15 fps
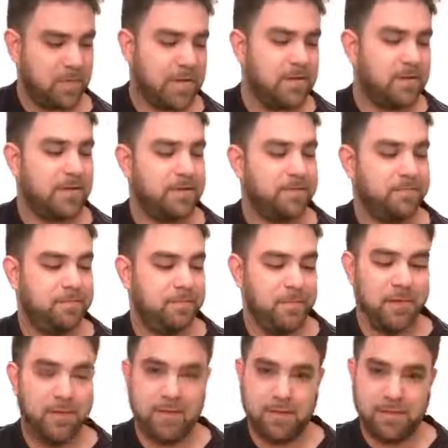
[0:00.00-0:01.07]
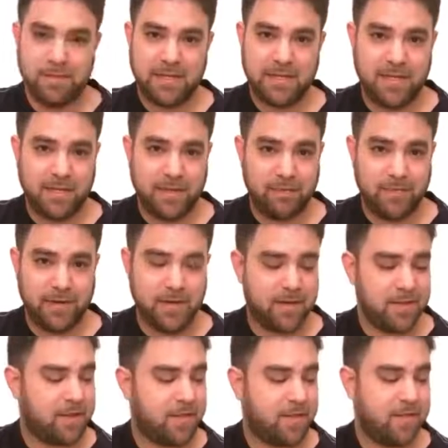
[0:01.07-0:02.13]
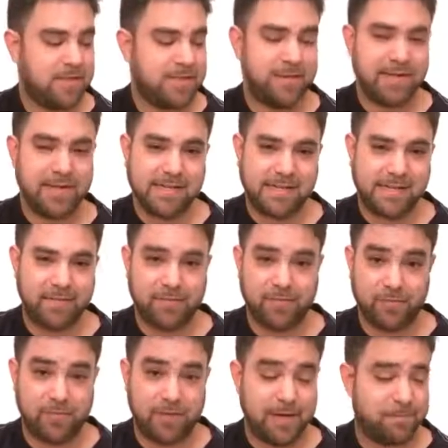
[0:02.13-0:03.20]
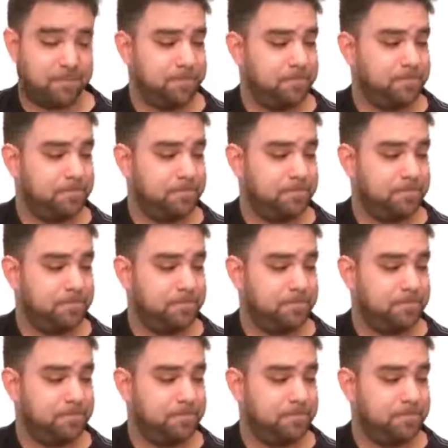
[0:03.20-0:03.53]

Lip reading: Okay, you can play 3 on the third string and see if you're right.